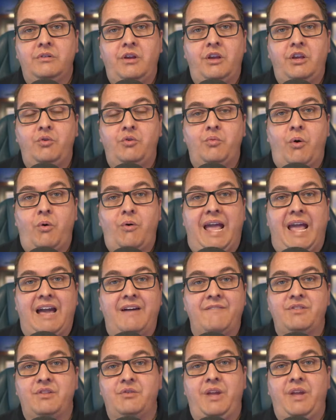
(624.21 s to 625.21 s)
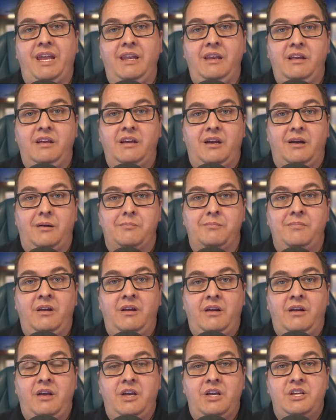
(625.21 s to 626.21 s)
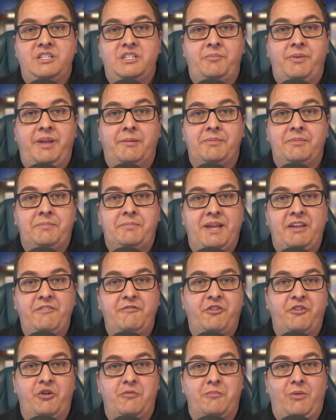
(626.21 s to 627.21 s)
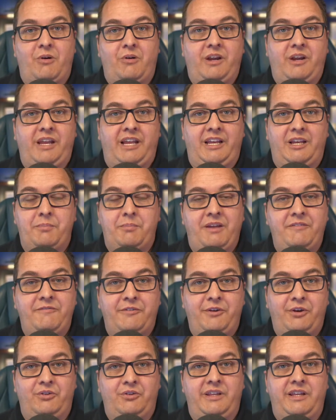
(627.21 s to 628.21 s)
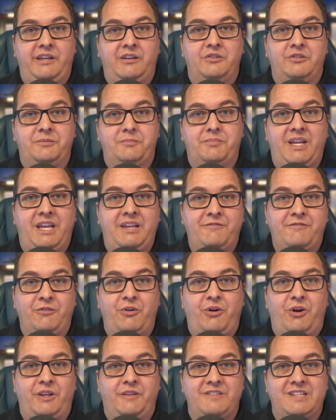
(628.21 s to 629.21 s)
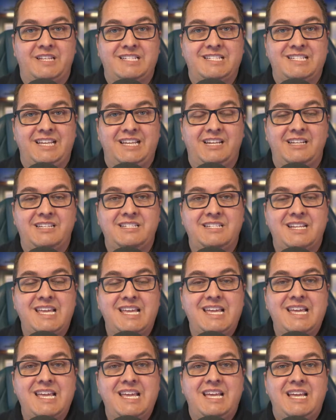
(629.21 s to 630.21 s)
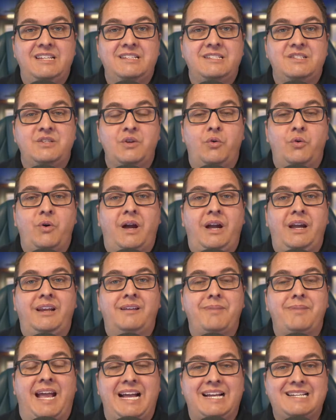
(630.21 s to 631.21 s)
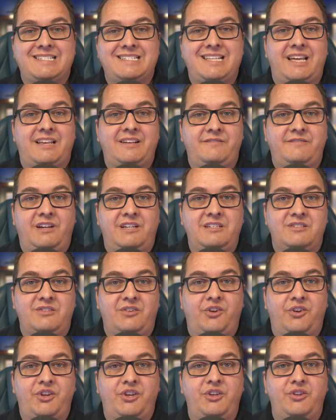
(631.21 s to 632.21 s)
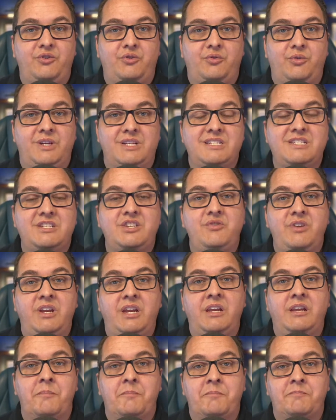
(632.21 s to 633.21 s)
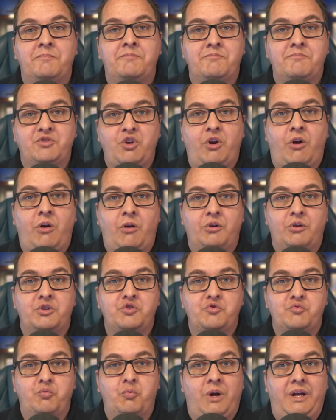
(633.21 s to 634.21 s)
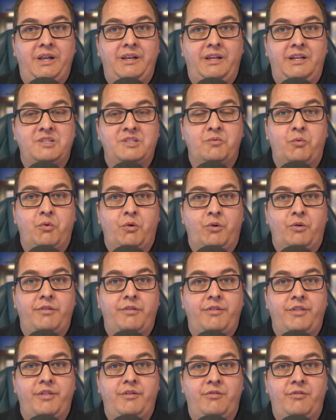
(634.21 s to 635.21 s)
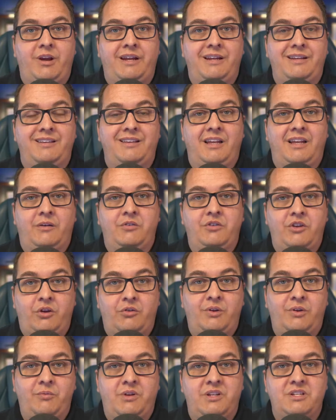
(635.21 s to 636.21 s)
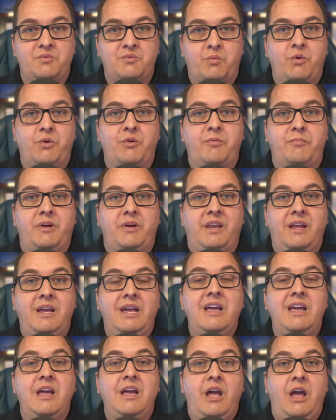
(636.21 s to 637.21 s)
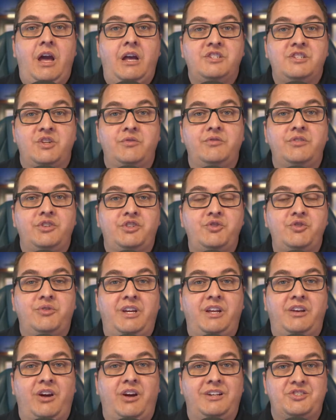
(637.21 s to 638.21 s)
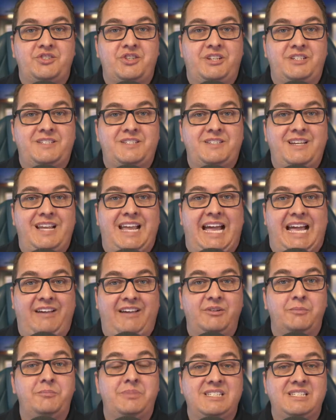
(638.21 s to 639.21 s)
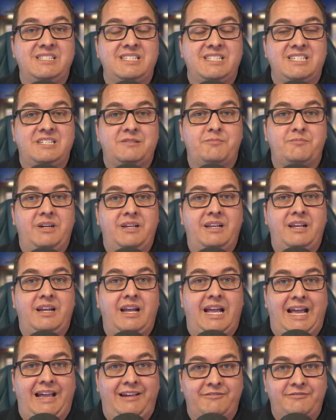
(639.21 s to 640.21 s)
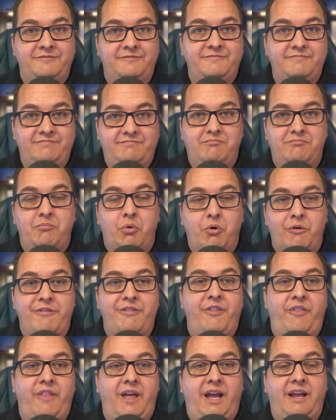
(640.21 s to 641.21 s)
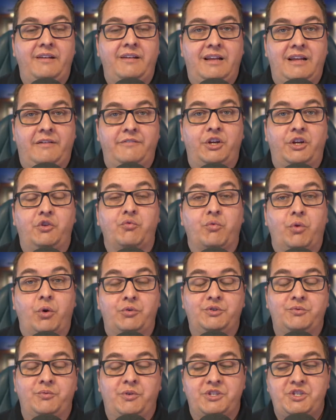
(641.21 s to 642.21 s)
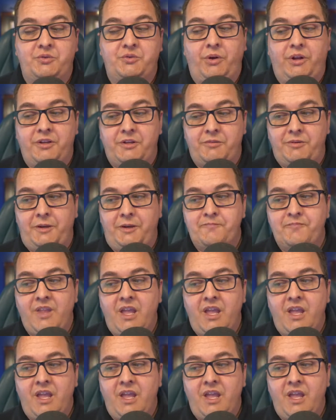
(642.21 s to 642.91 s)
You won't have the income to be able to pay for your marketing, to pay for your legal, to pay for all of these things. And so I pass that advice on to you, is you need to charge what it's worth, right? Like not only what it's worth, but so that you can not just have a business, but have more than that, have it grow to what you want it to be.